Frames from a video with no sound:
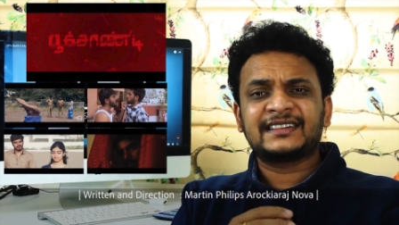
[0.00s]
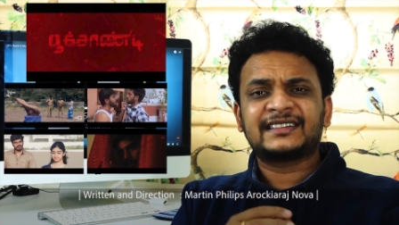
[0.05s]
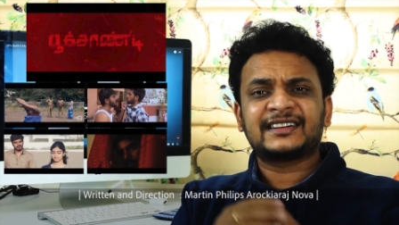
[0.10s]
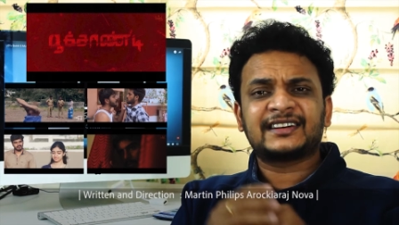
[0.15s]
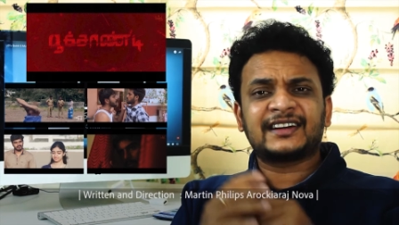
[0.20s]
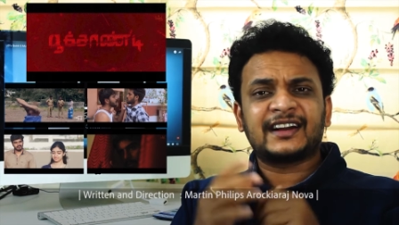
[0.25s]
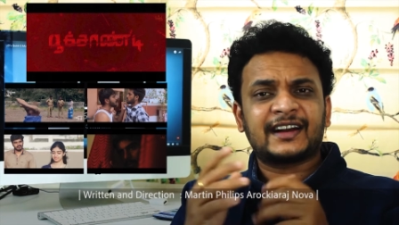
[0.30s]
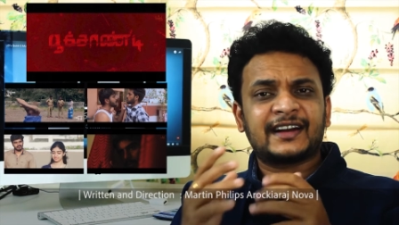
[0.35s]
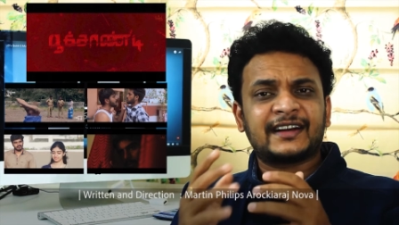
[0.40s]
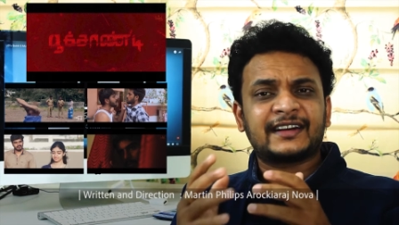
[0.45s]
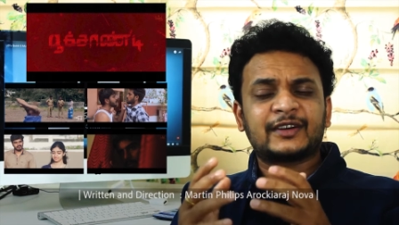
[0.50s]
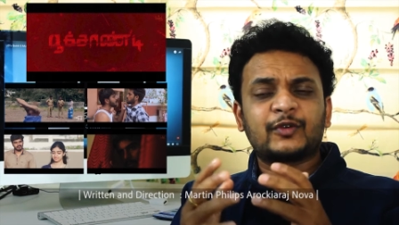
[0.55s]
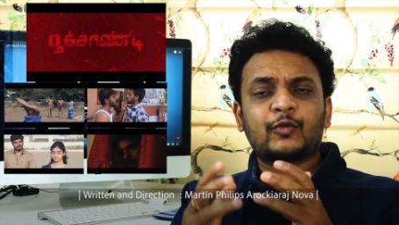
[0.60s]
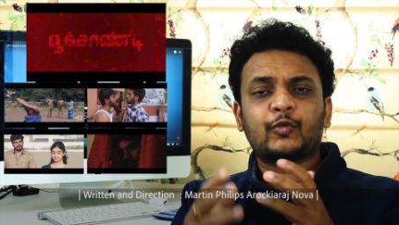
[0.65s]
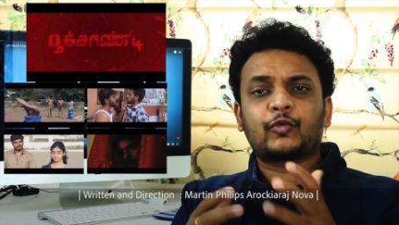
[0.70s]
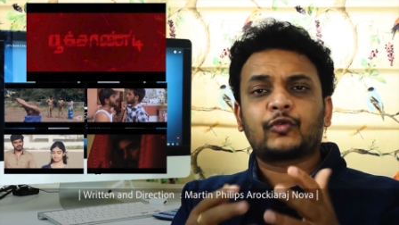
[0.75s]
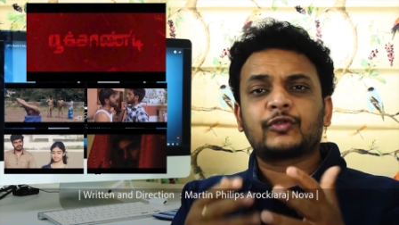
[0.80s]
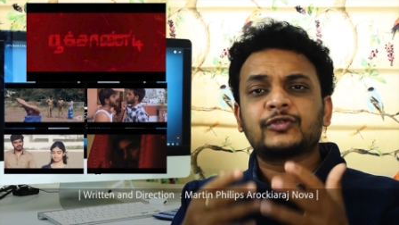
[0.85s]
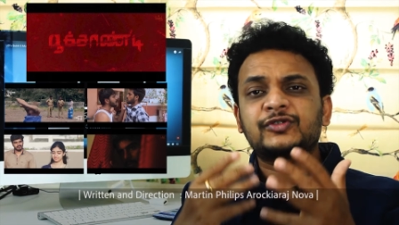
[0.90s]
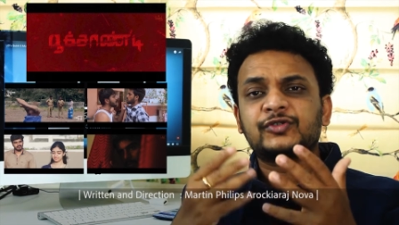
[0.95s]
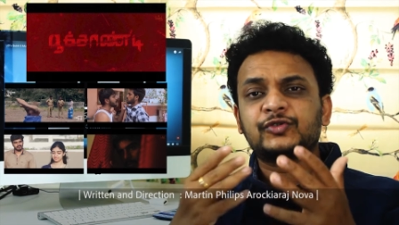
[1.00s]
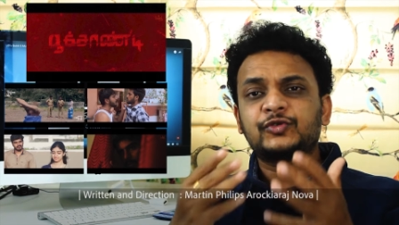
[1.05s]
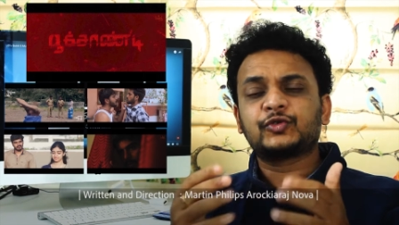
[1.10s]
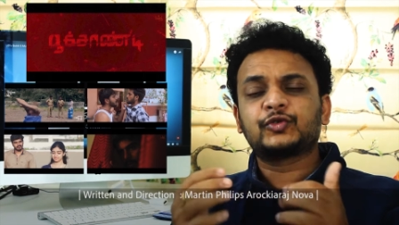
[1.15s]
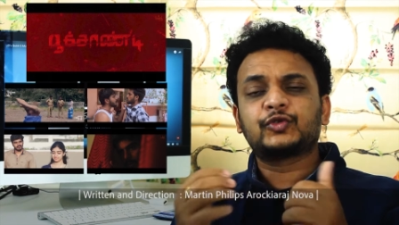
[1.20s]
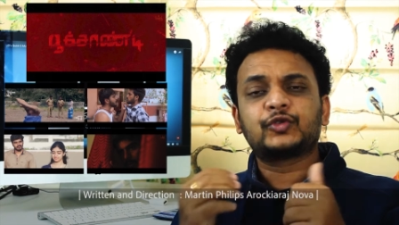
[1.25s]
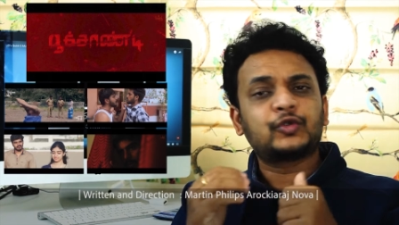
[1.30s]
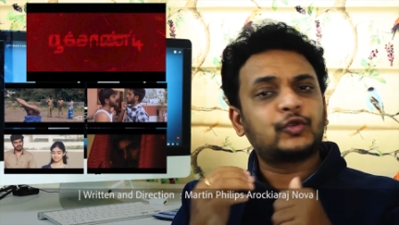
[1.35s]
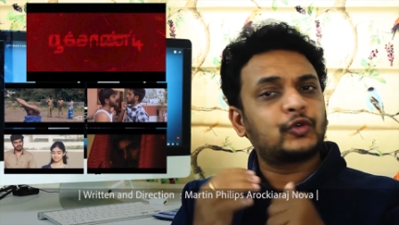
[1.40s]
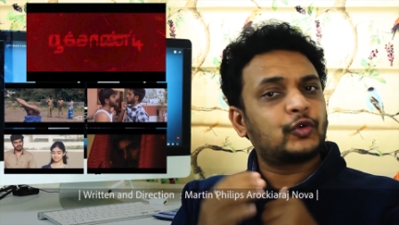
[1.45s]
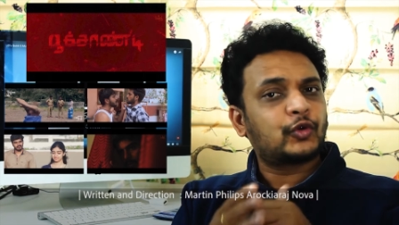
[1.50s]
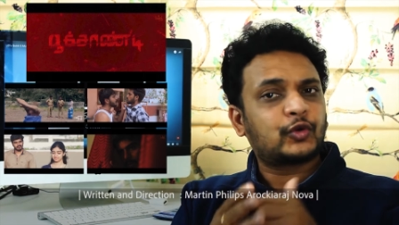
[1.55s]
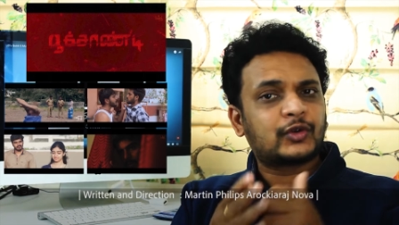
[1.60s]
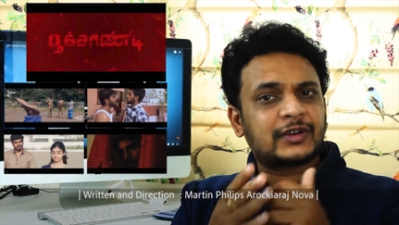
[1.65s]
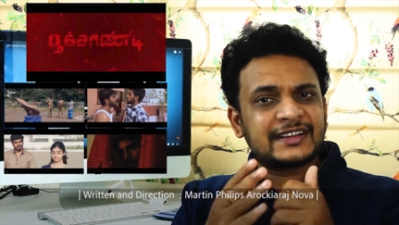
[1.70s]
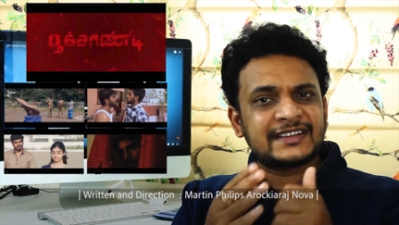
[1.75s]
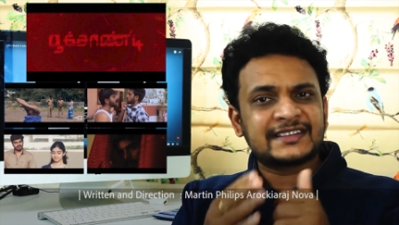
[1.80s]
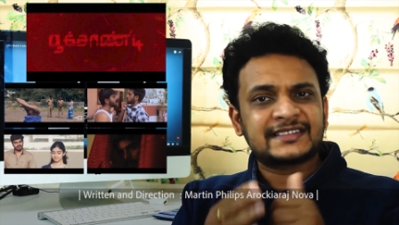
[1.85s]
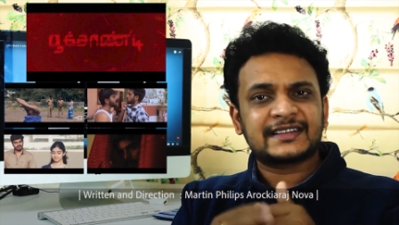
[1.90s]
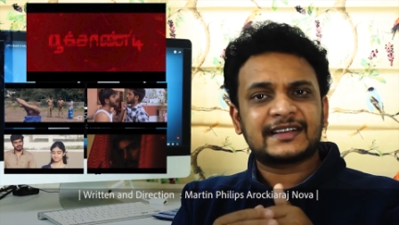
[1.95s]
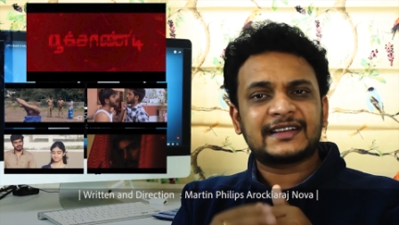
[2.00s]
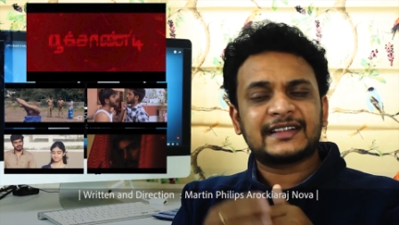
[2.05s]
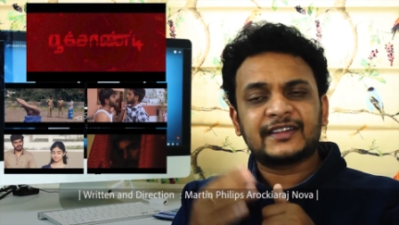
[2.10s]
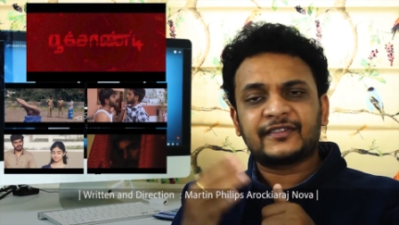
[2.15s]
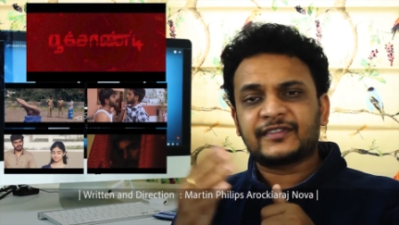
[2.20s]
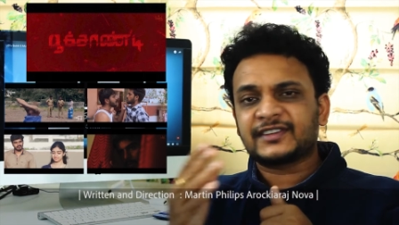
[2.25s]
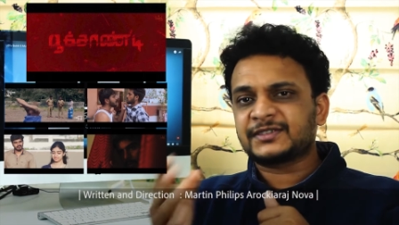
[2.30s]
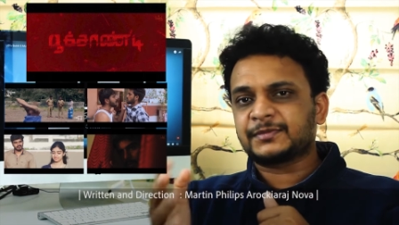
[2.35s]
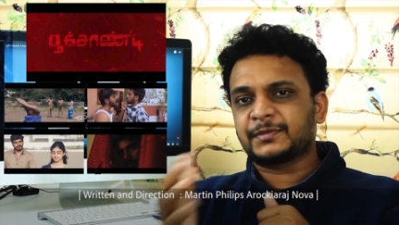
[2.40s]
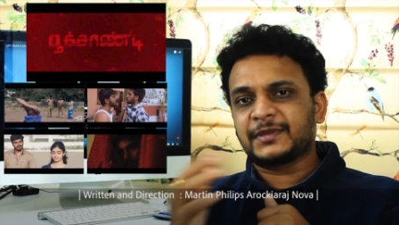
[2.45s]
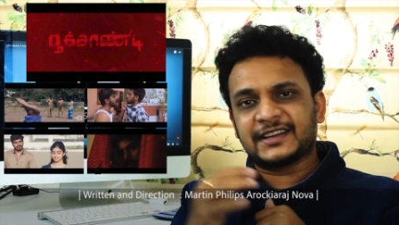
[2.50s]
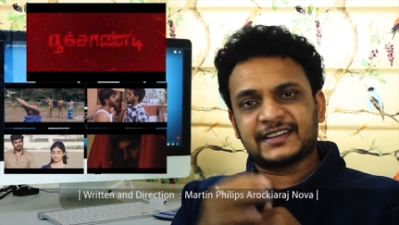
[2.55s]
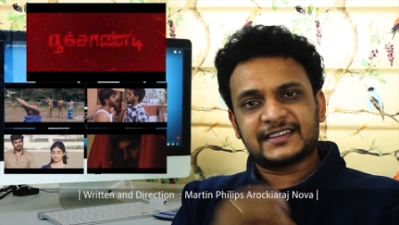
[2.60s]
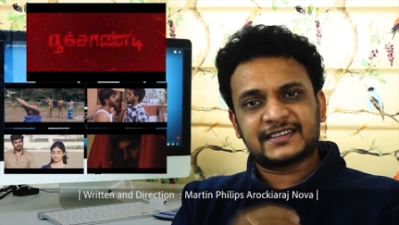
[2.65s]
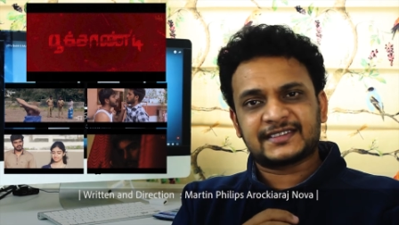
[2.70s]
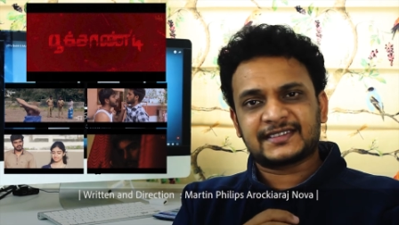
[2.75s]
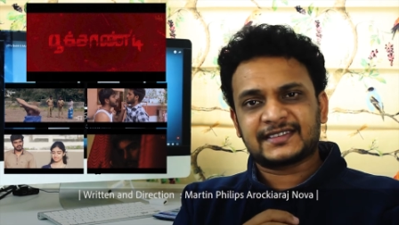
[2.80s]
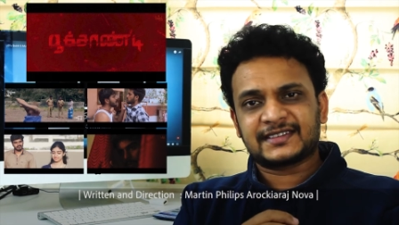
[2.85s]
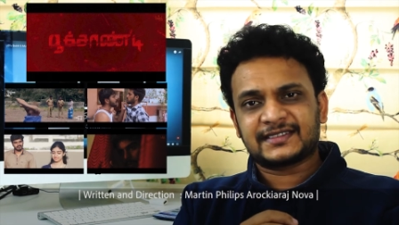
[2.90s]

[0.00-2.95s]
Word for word: the narrator wants you to notice in the first place.